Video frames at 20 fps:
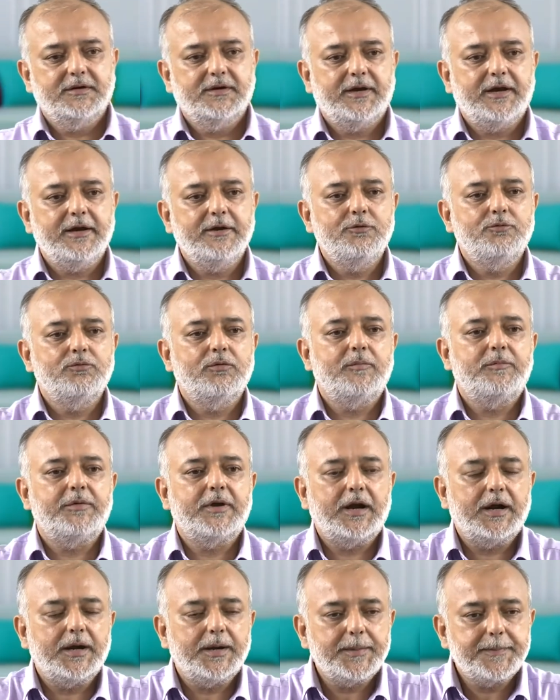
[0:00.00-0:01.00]
into a
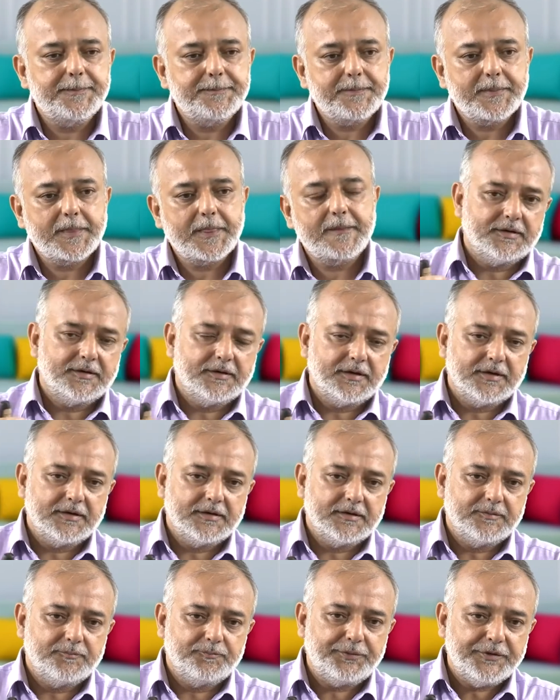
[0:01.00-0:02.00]
brand.
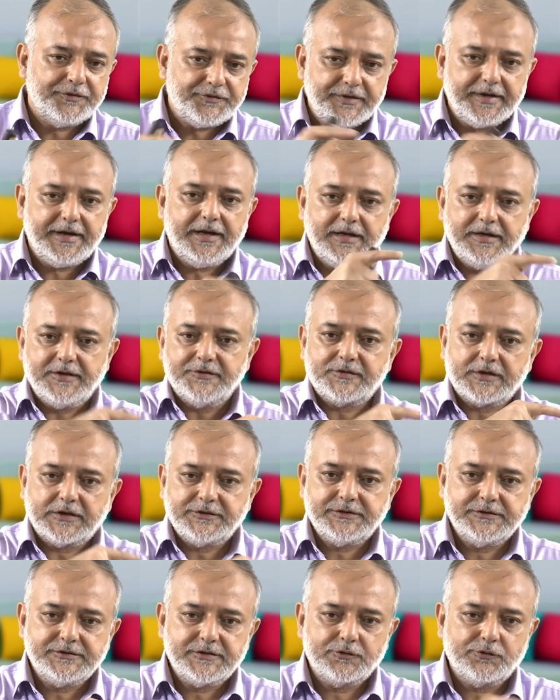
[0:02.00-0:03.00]
Preceding
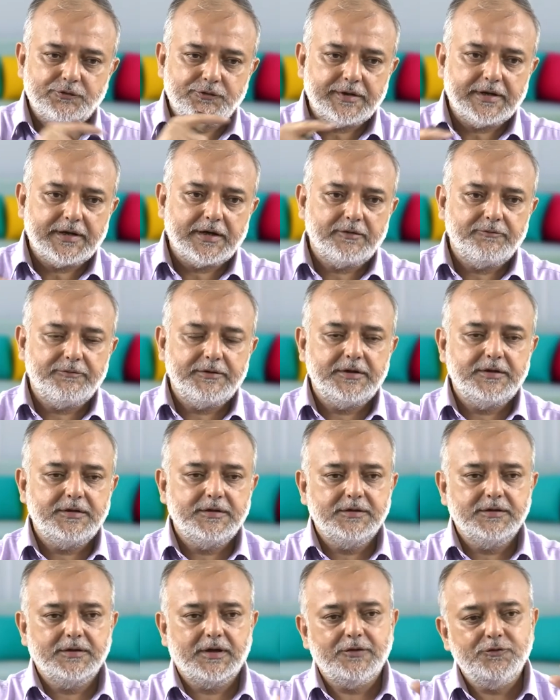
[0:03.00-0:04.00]
discussions associated with
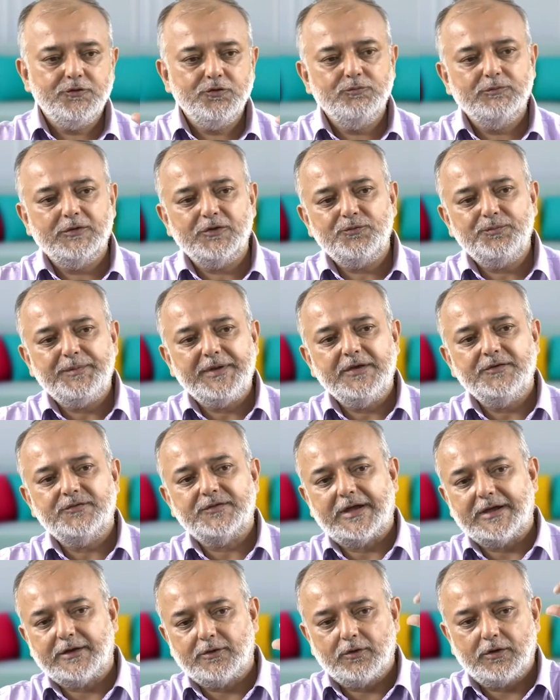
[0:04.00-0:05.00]
consumers being
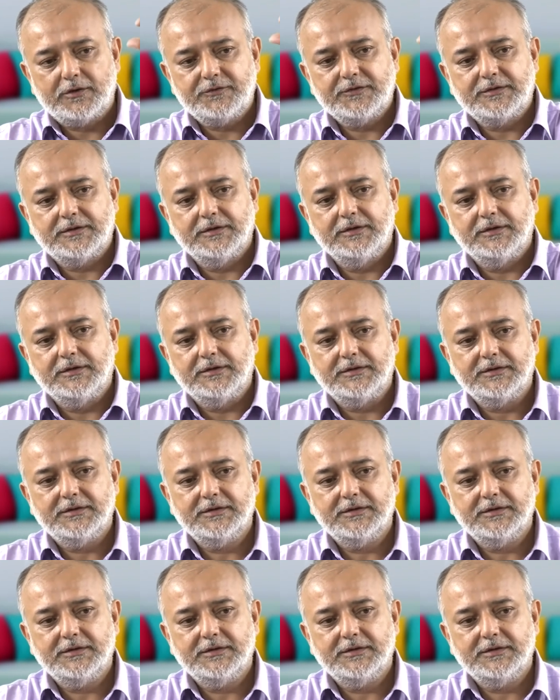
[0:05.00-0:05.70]
psychological